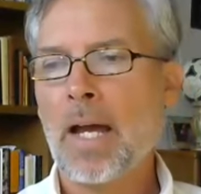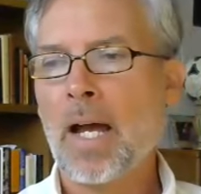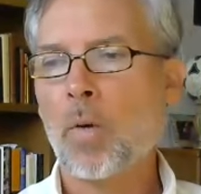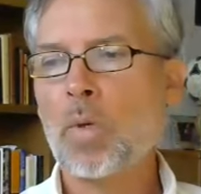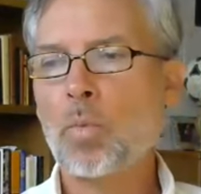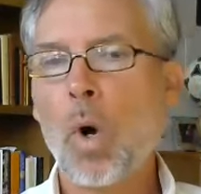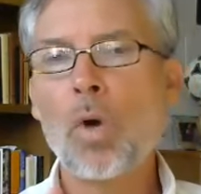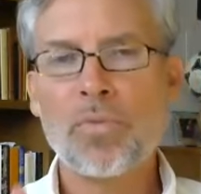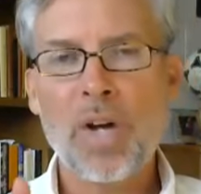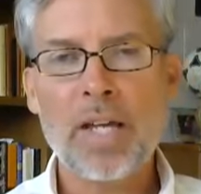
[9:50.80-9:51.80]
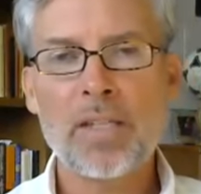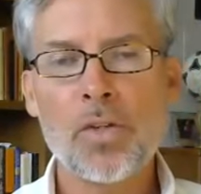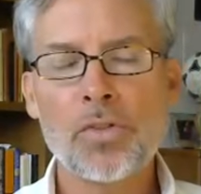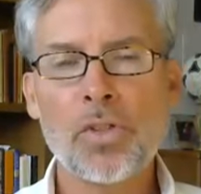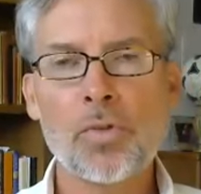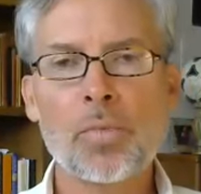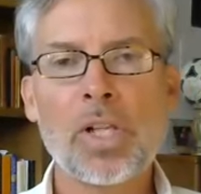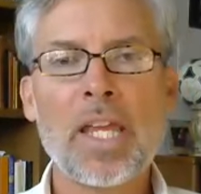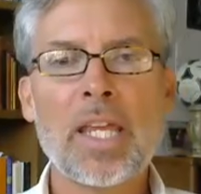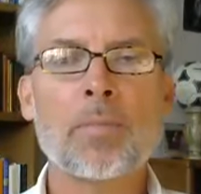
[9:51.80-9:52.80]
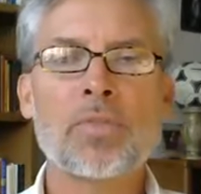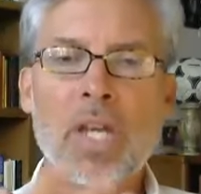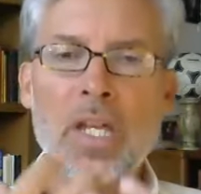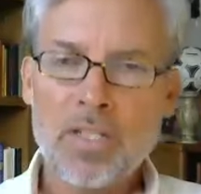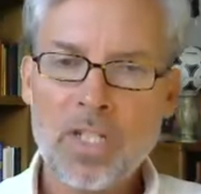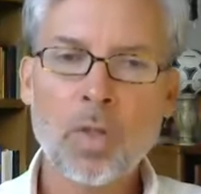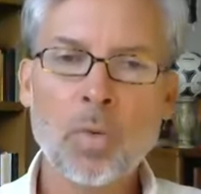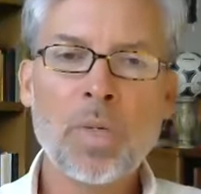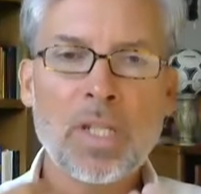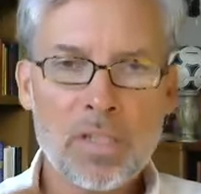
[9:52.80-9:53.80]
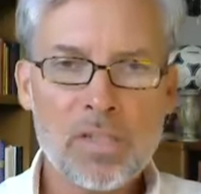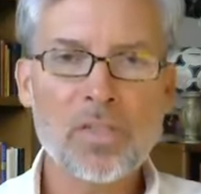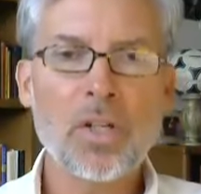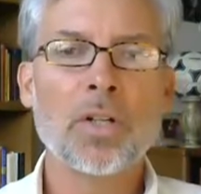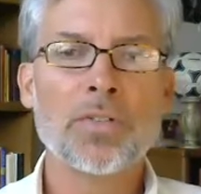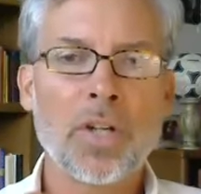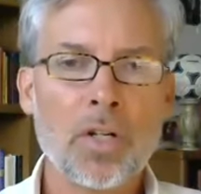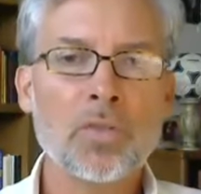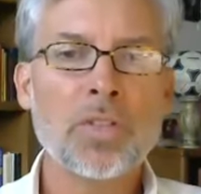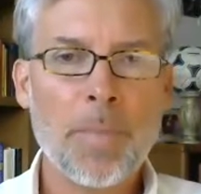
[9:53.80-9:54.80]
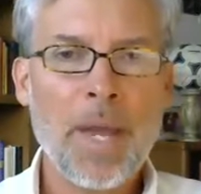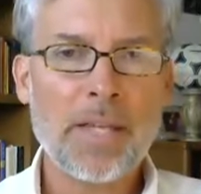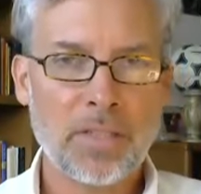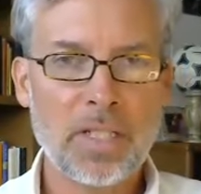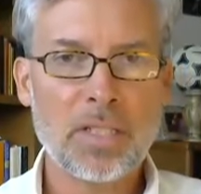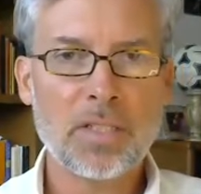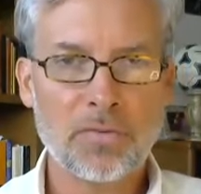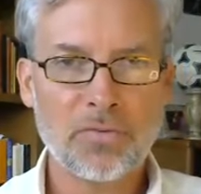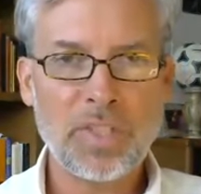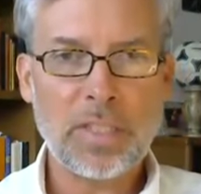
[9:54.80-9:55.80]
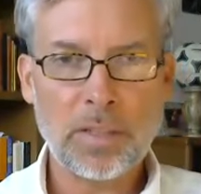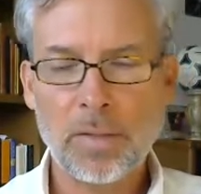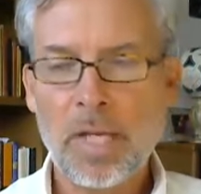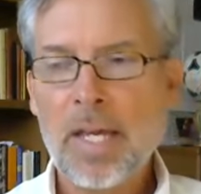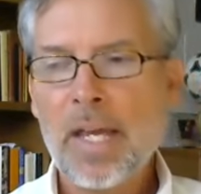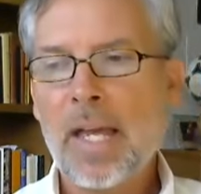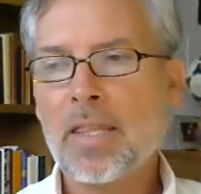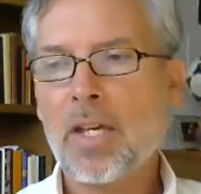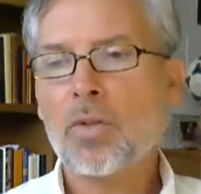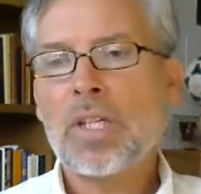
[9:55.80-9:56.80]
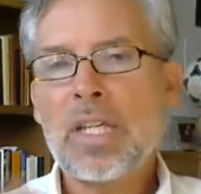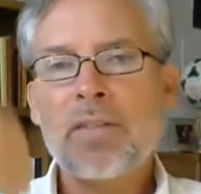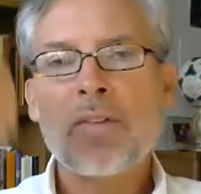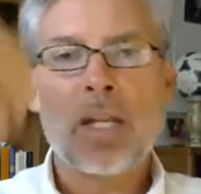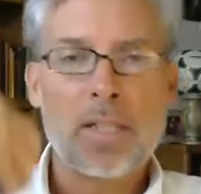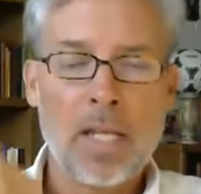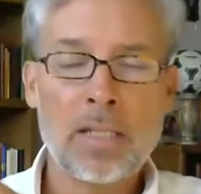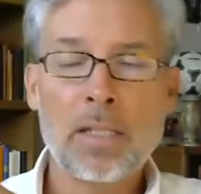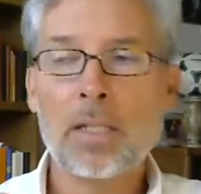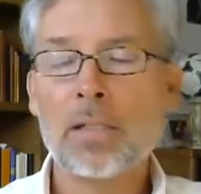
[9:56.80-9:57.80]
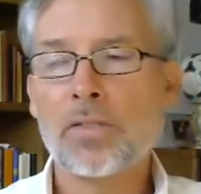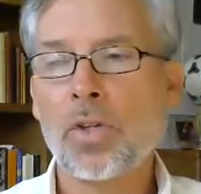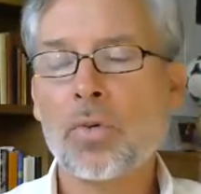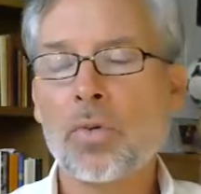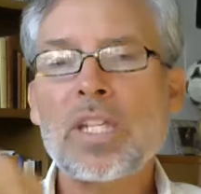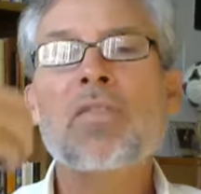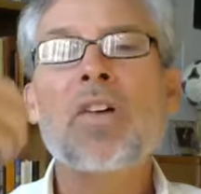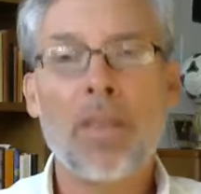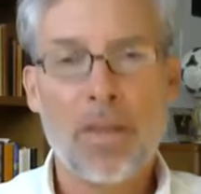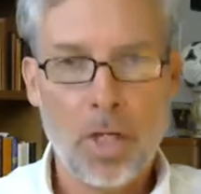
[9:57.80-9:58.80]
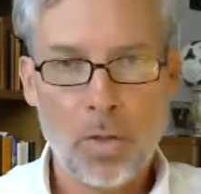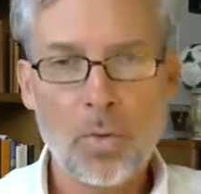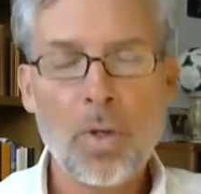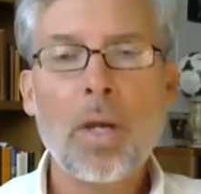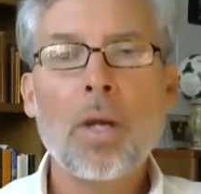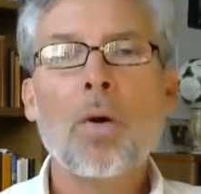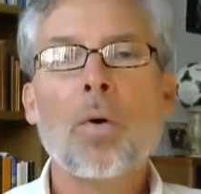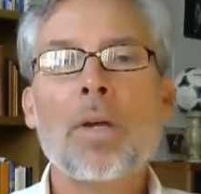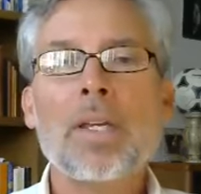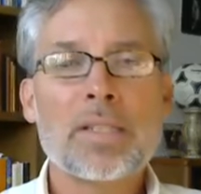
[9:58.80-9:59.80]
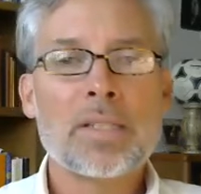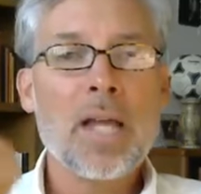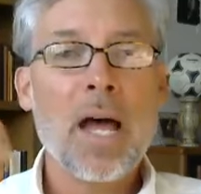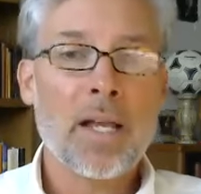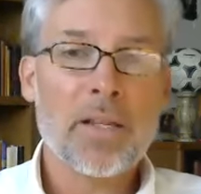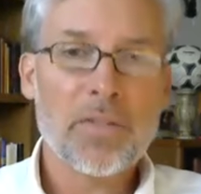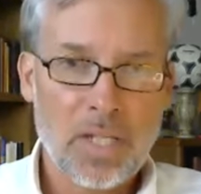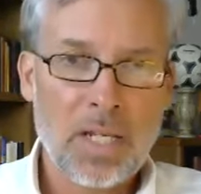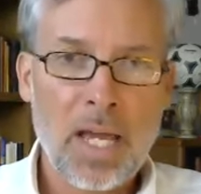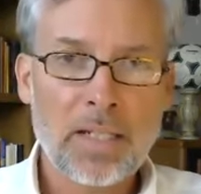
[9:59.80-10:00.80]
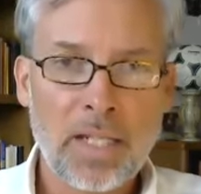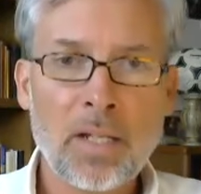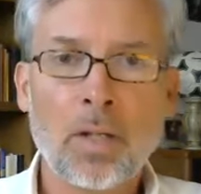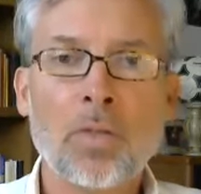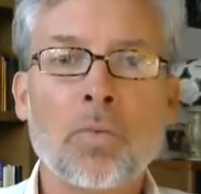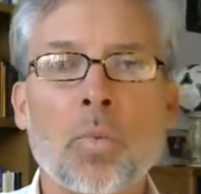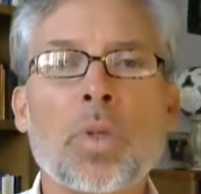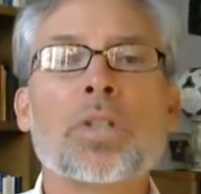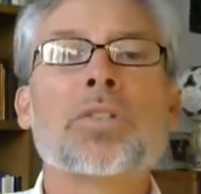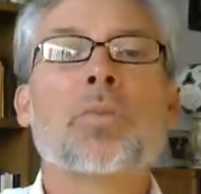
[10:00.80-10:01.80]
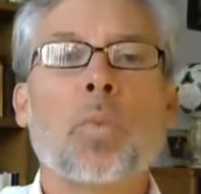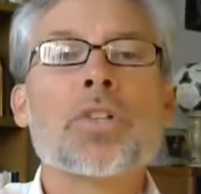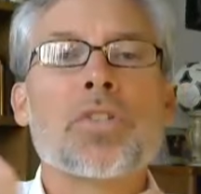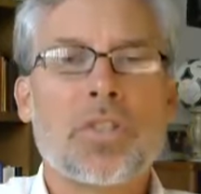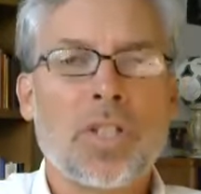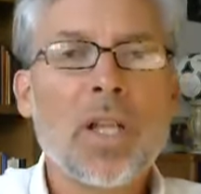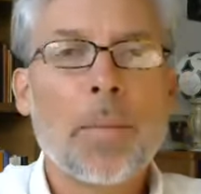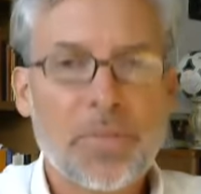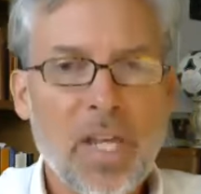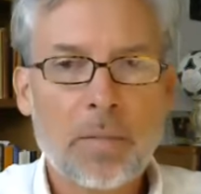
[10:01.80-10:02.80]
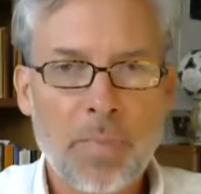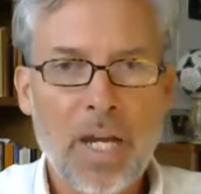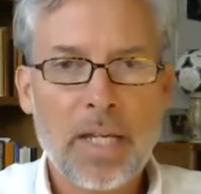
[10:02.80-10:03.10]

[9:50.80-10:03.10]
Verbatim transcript: Uh, we won't find those Hume claims until we consult our own capacity to feel. And though even and so even though it's not us that got killed, we're we're still upset by